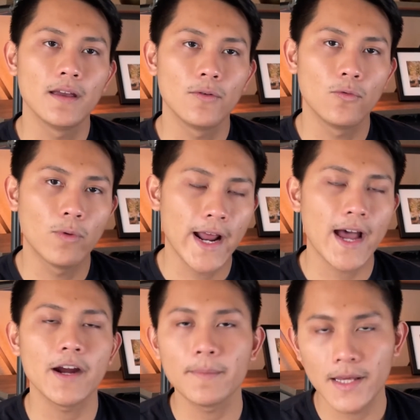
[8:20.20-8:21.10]
When I
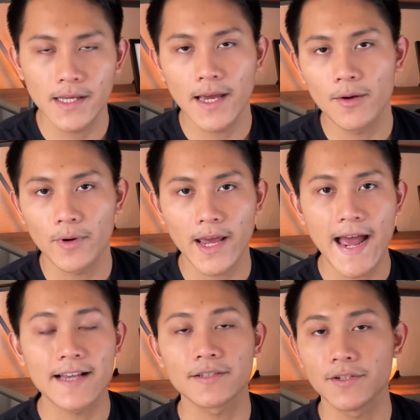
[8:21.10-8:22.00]
hired my EA, what I
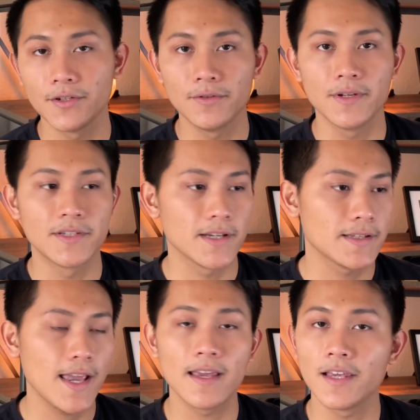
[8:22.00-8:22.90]
asked her to do is just,
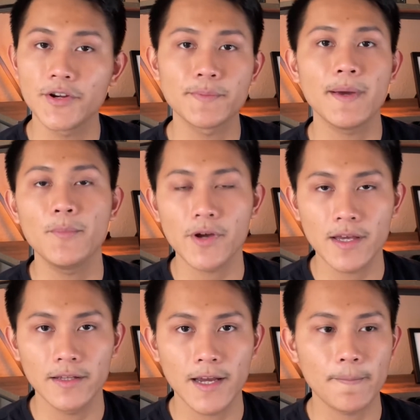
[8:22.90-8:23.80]
hey, here's my
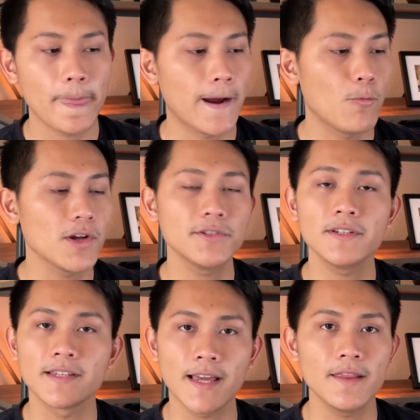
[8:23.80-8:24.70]
booking link. I want you to
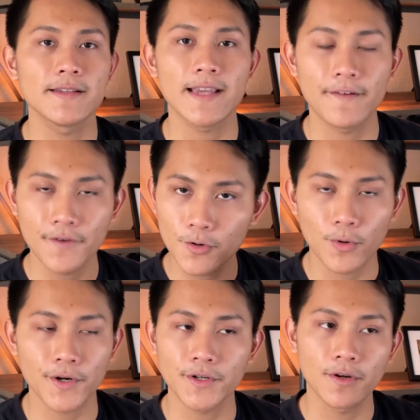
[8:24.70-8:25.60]
send this every
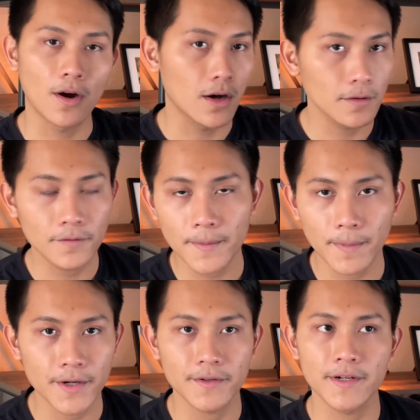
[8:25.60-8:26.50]
quarter to all of our
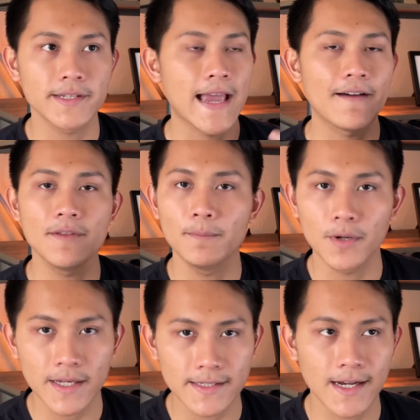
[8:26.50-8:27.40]
partners, have them
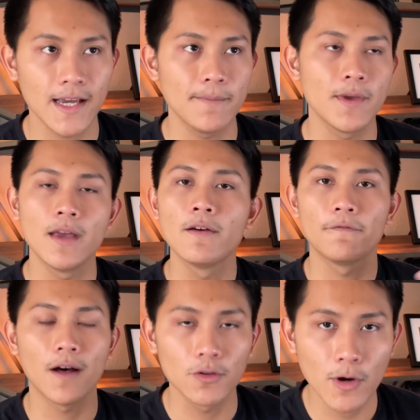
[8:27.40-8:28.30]
book a time,
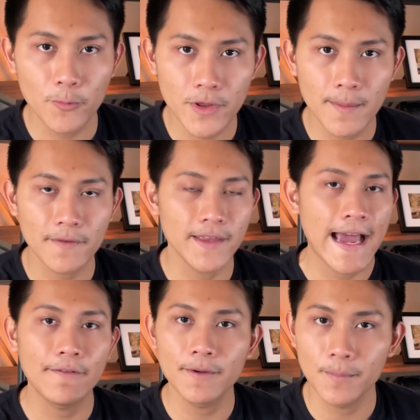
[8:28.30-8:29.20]
follow up with them if they
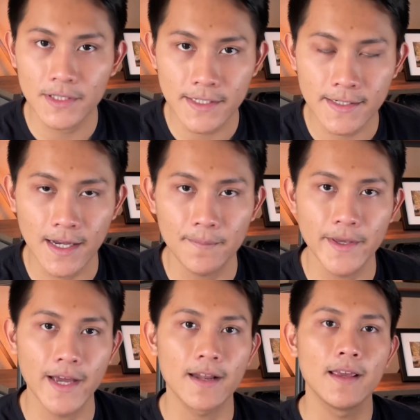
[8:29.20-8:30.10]
haven't booked a time
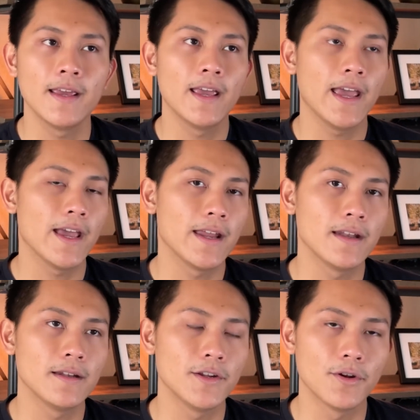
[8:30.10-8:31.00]
yet,
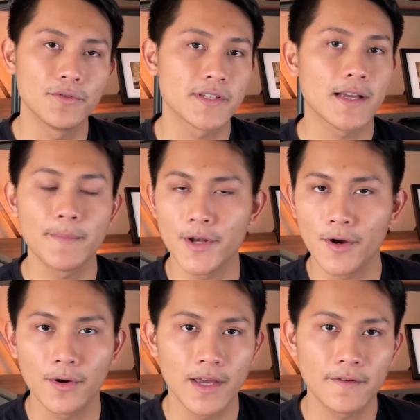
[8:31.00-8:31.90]
and just let me
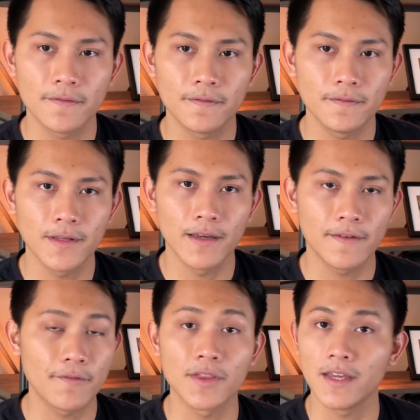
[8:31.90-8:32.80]
know if
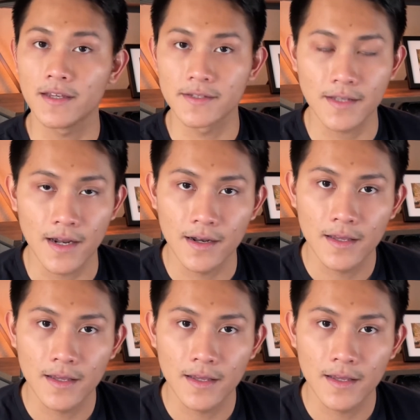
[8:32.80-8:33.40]
everything is done.